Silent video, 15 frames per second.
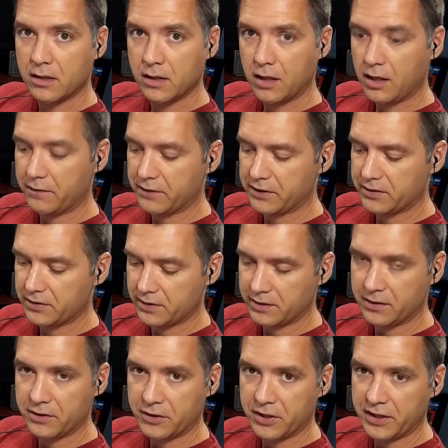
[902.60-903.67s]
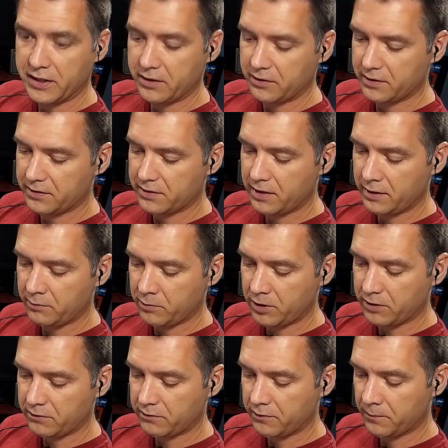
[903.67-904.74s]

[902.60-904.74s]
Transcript: Obviously you can hear the sine wave.